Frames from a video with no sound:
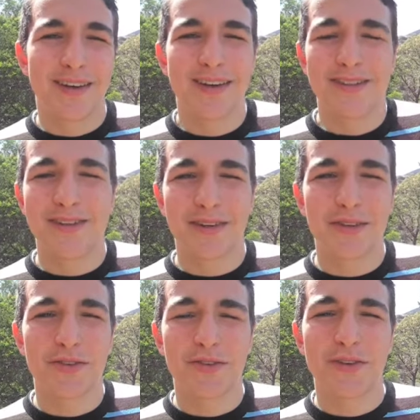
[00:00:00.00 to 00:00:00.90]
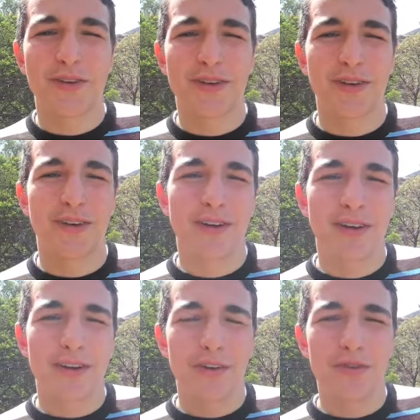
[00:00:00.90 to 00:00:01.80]
It's a country
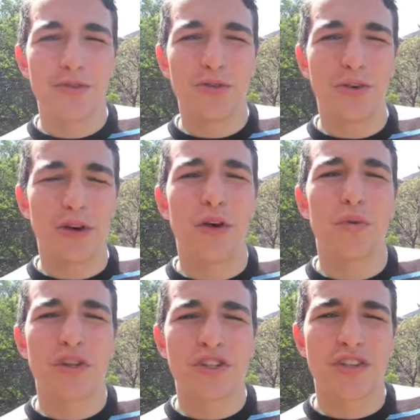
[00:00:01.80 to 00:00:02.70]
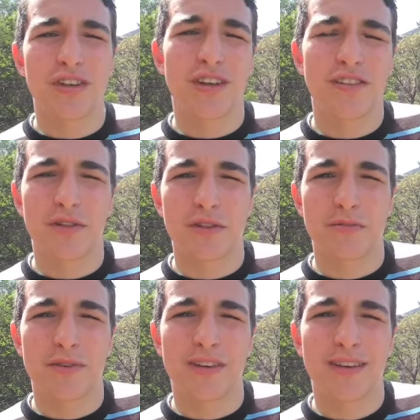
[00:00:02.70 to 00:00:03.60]
which interests
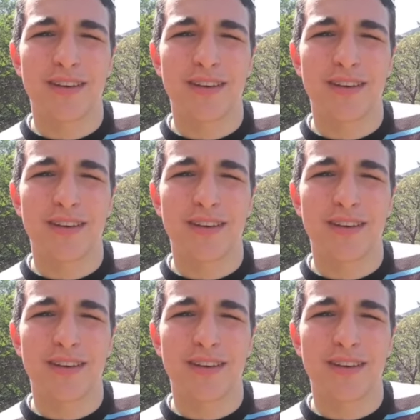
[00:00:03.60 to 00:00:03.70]
me.